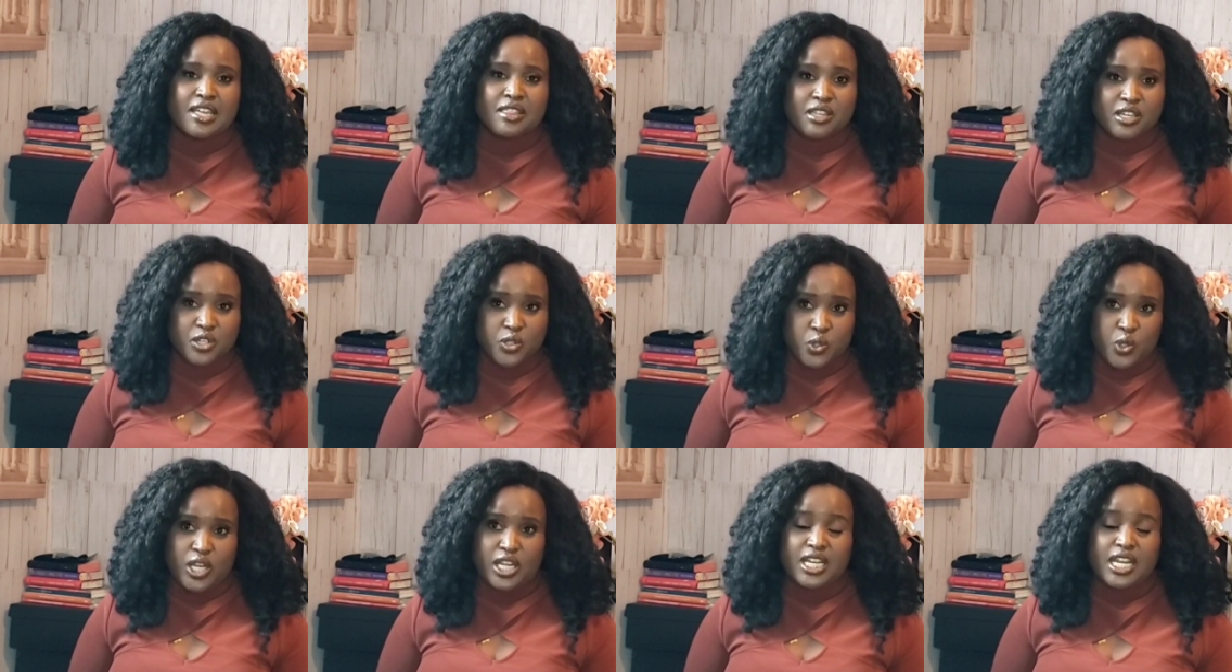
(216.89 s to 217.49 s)
The
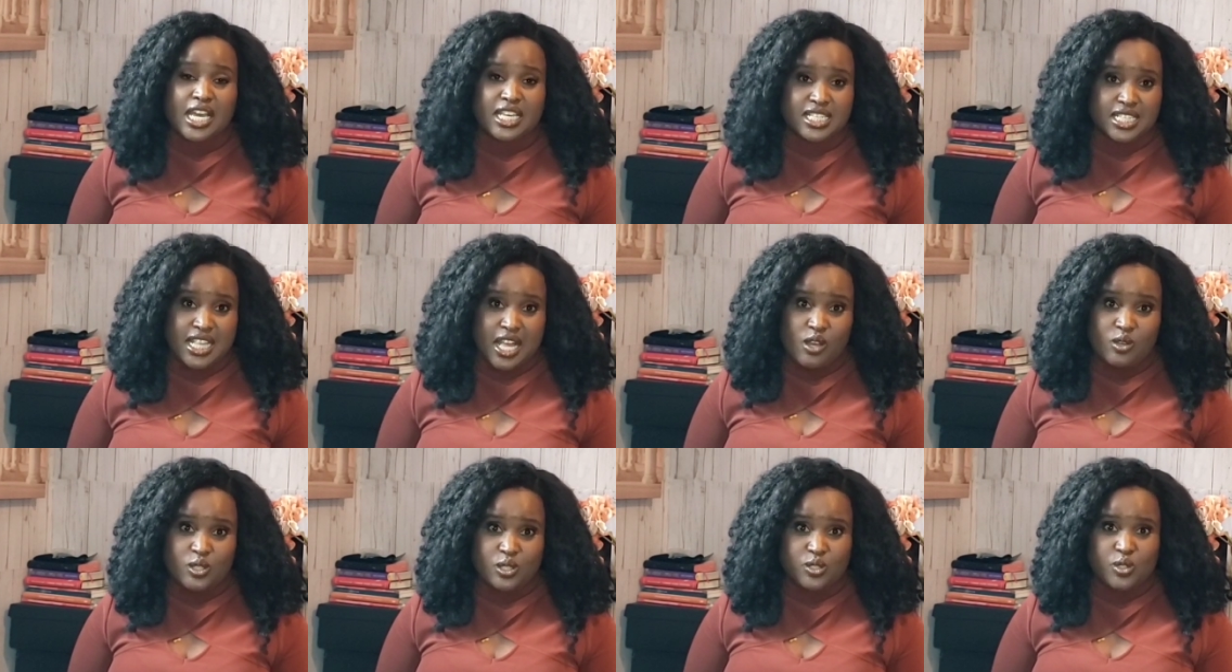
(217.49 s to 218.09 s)
train has
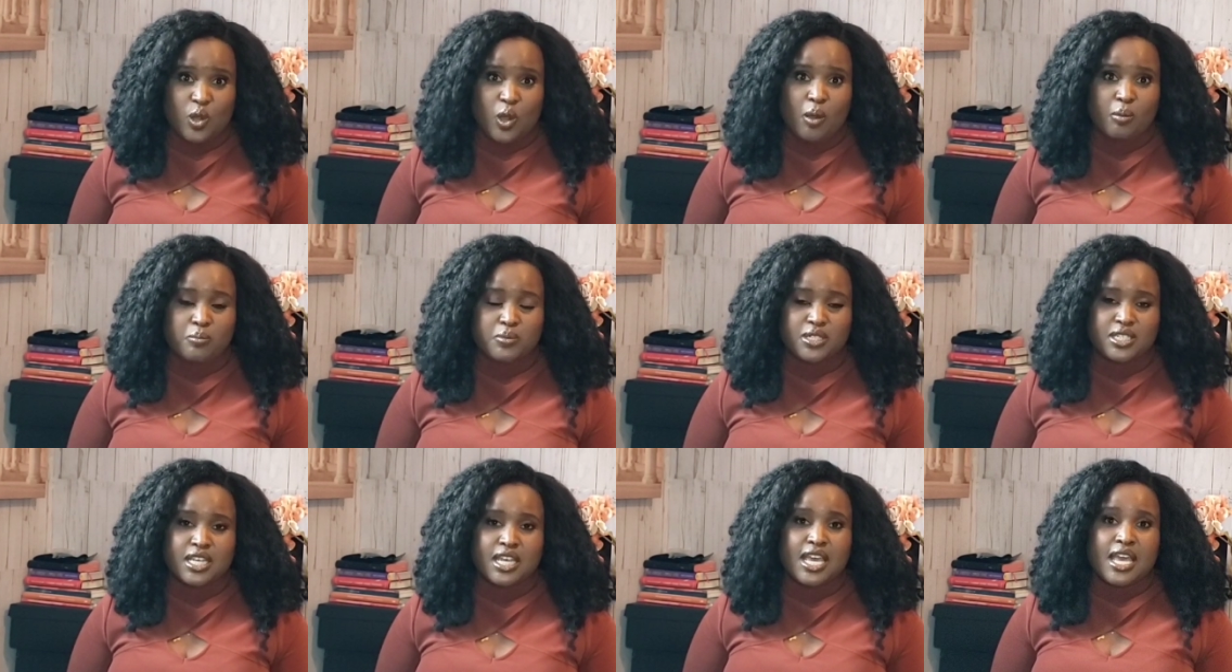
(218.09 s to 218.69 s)
now
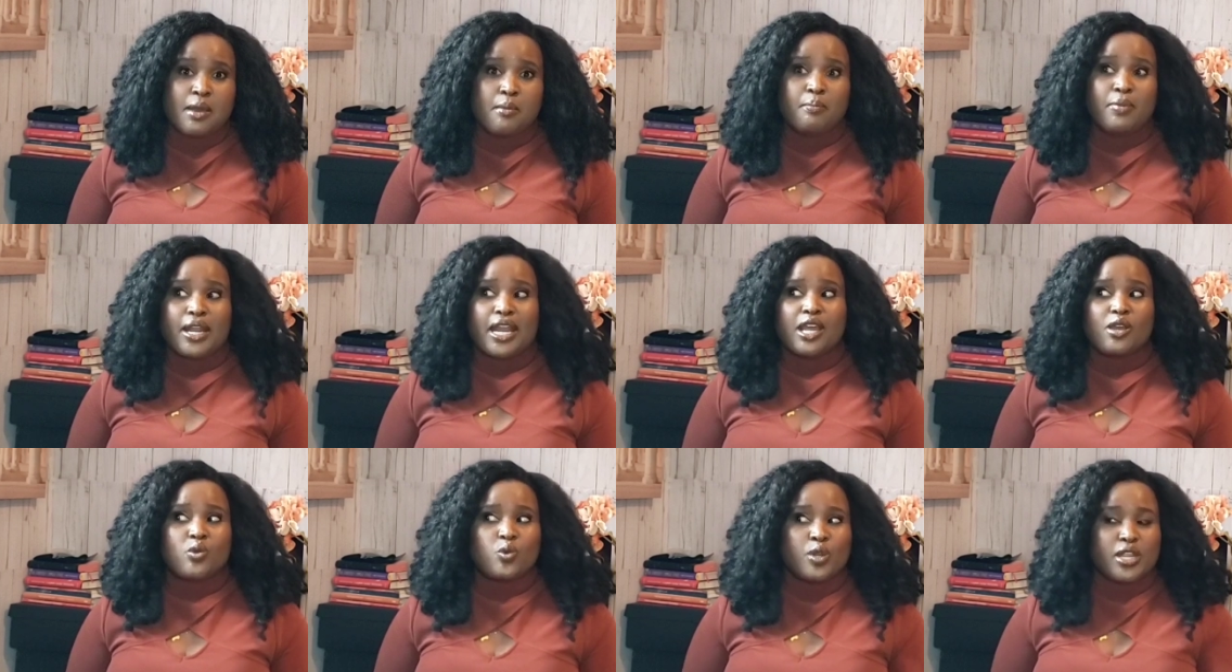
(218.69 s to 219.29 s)
stopped, but
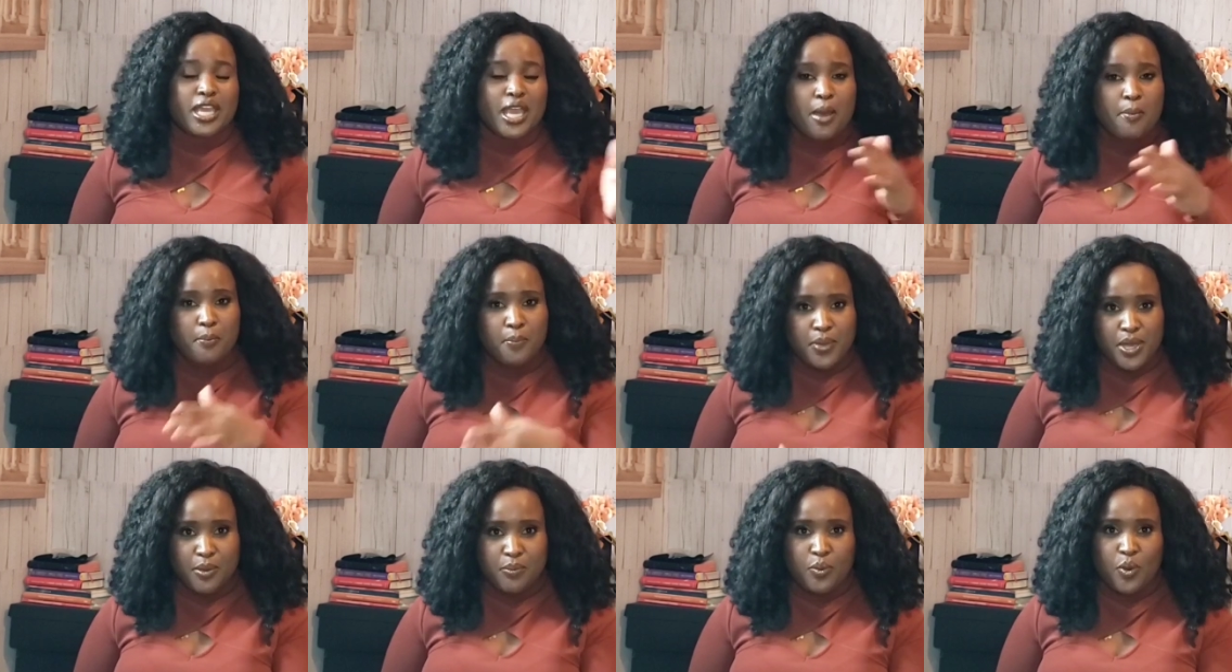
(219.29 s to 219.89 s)
I could hear
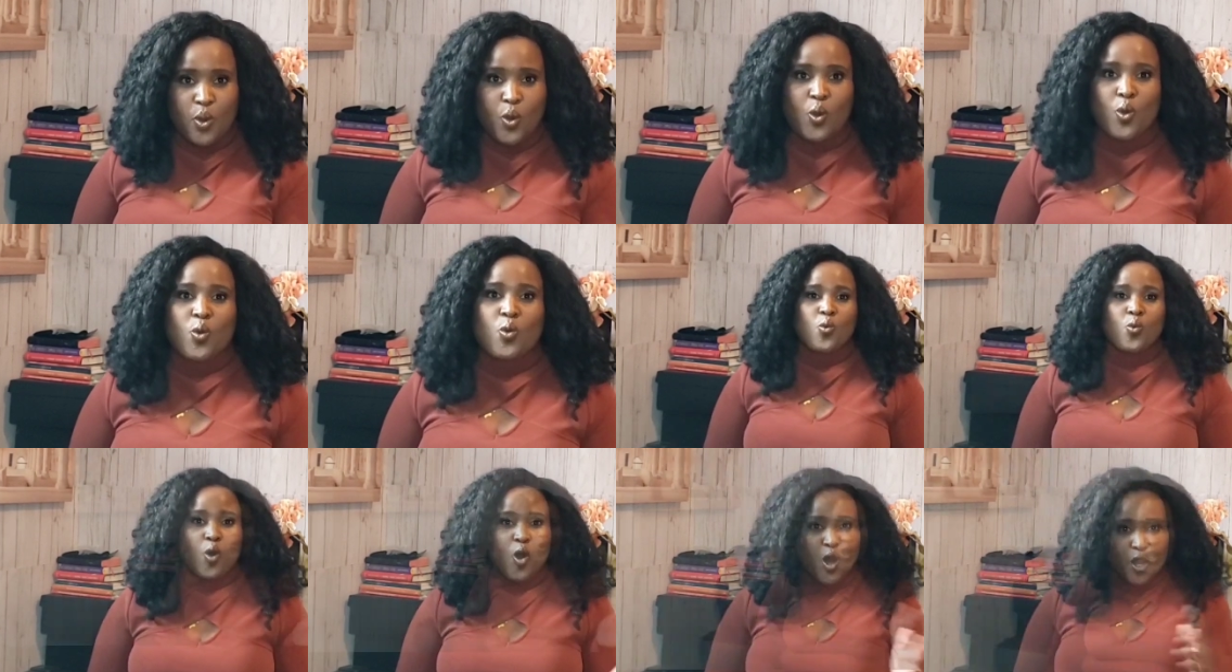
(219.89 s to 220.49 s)
people
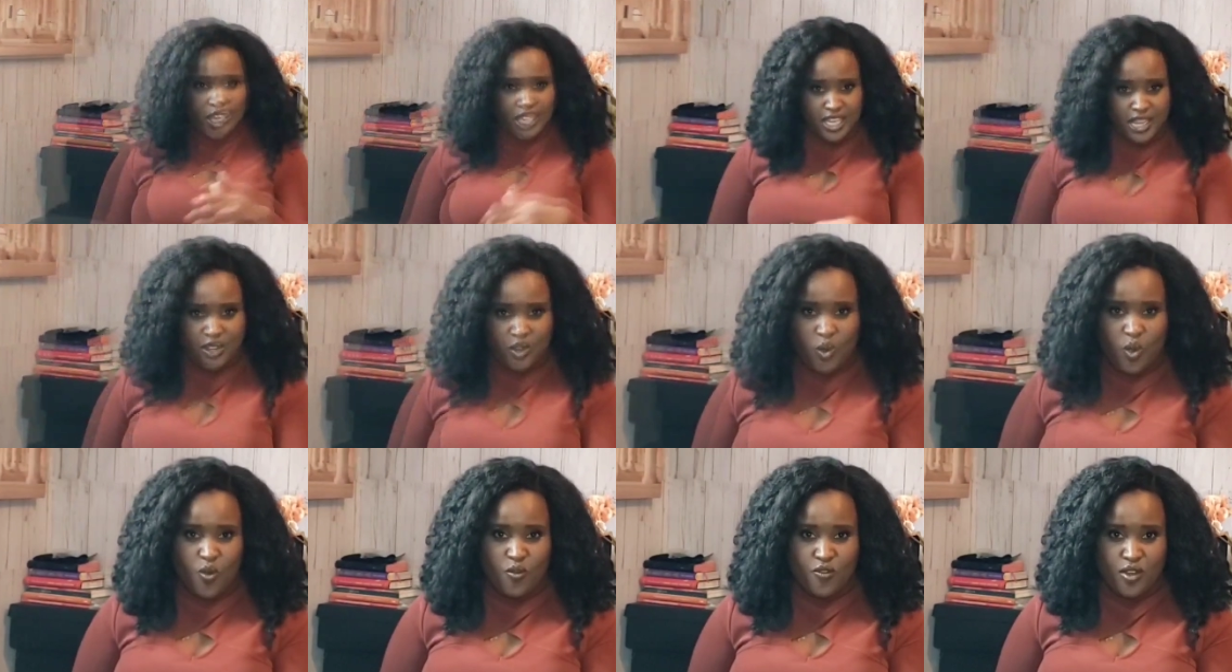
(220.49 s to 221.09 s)

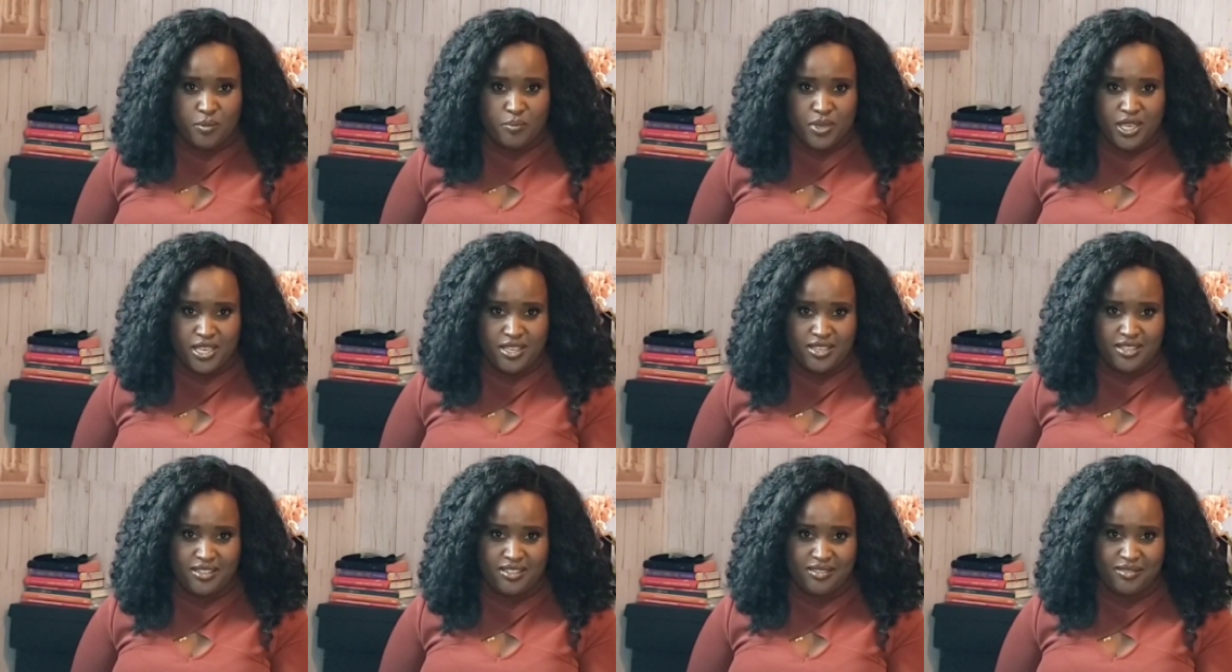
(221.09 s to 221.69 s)
walking over
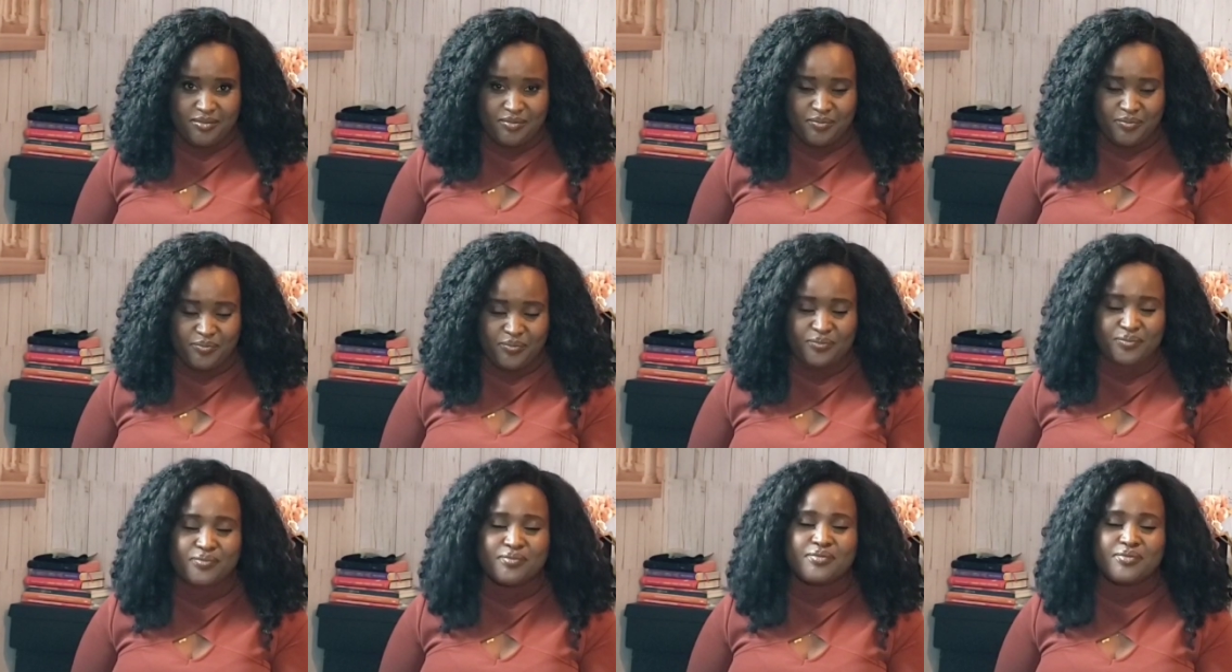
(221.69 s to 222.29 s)
me.
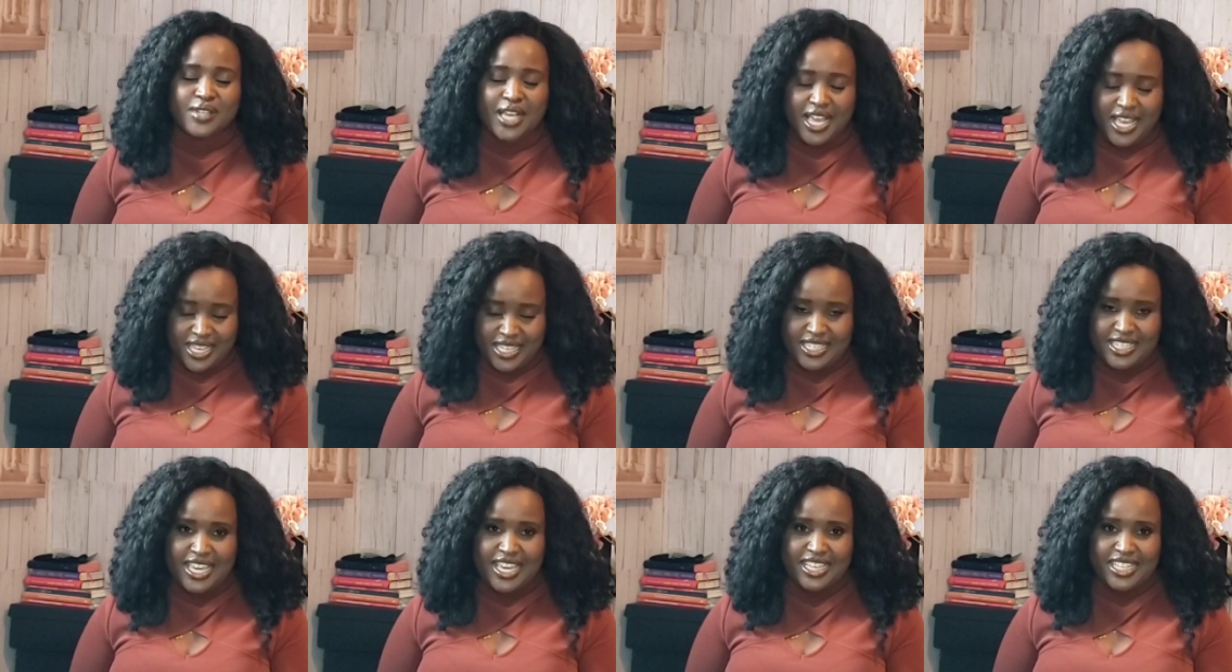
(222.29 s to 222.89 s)

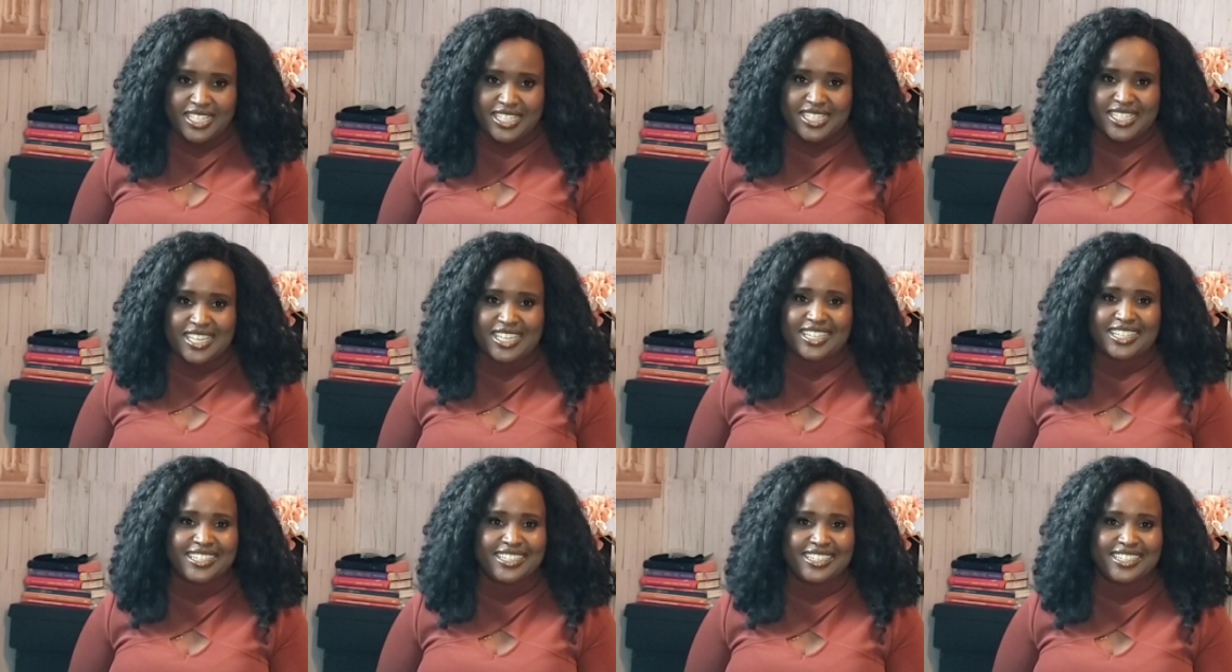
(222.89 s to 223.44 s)
Yes.